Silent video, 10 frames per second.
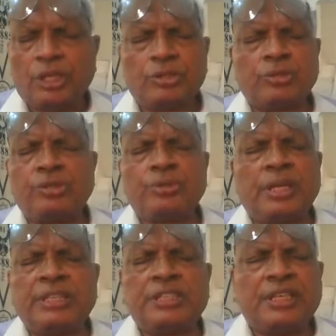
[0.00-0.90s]
So you
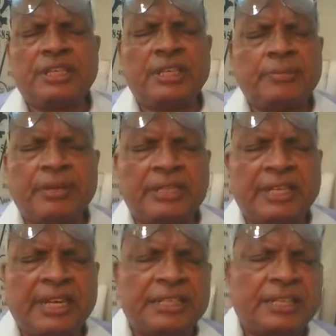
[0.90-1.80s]
can study up and
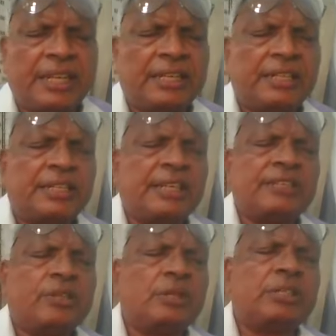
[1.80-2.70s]

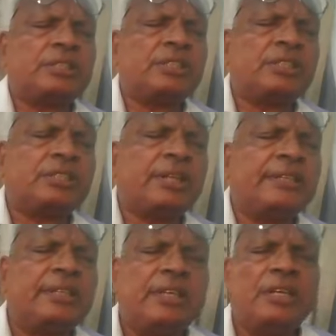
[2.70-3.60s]
analyze all these things
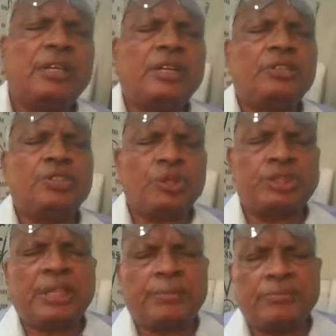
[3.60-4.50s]
and
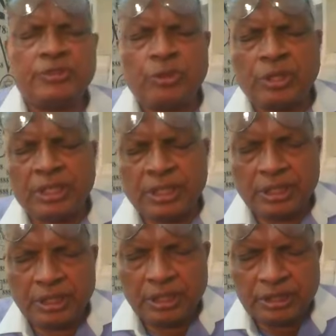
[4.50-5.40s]
use them during
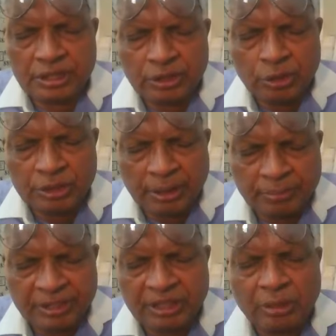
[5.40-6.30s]

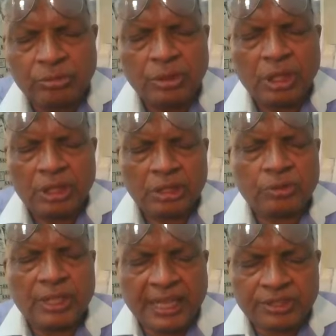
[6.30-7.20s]
the but now
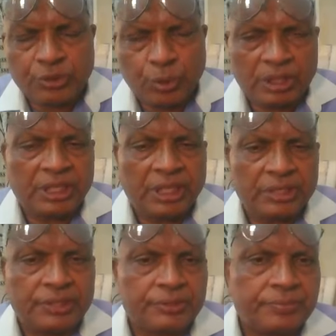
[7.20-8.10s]
the next one
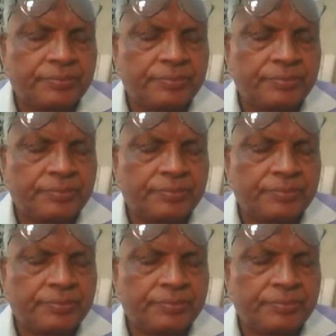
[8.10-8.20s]
is,